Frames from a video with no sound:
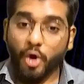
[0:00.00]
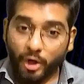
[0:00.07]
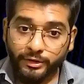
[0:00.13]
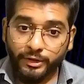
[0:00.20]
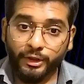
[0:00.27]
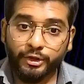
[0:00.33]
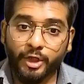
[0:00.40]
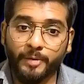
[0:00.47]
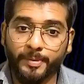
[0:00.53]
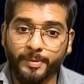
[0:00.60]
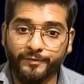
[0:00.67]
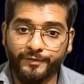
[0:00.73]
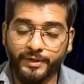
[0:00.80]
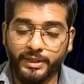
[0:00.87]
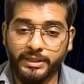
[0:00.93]
On the top
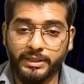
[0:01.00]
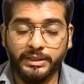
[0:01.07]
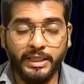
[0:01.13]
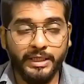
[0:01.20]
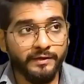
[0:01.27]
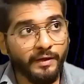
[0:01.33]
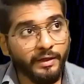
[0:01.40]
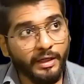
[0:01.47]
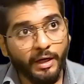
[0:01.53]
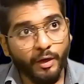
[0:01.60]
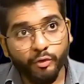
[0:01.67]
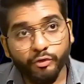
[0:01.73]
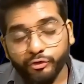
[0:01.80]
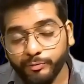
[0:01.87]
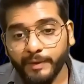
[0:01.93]
of it, there is an
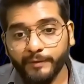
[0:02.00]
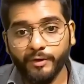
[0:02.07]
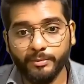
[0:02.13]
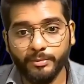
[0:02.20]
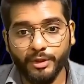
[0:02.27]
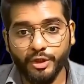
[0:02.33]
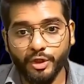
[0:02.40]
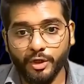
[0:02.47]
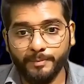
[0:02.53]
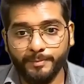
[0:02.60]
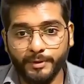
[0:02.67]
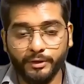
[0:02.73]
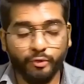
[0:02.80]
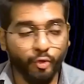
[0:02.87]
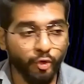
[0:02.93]
announcement from the
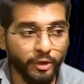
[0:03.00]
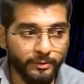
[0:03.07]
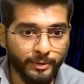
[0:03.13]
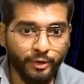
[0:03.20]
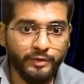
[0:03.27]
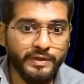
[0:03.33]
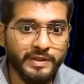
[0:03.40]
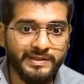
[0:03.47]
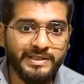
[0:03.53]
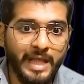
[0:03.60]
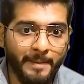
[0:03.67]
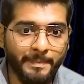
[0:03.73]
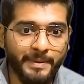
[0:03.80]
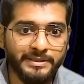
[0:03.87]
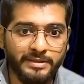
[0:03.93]
European court because he's
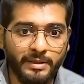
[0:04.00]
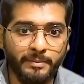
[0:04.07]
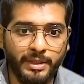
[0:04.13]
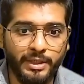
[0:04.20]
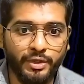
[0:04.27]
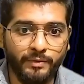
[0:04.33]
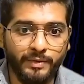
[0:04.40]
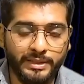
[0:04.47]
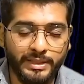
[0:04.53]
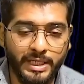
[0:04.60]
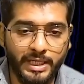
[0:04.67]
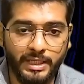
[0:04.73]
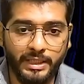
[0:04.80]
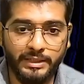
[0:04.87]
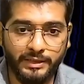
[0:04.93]
slapping somebody over
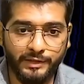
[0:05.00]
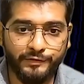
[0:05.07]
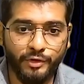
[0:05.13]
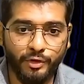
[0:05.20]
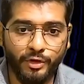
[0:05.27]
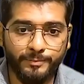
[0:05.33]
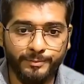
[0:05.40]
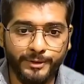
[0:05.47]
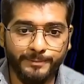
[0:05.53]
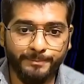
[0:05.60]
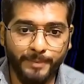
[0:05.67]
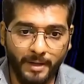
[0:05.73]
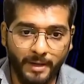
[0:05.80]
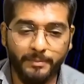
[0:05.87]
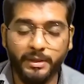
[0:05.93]
there in this European
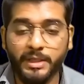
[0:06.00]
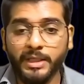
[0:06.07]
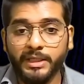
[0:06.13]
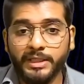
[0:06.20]
pub.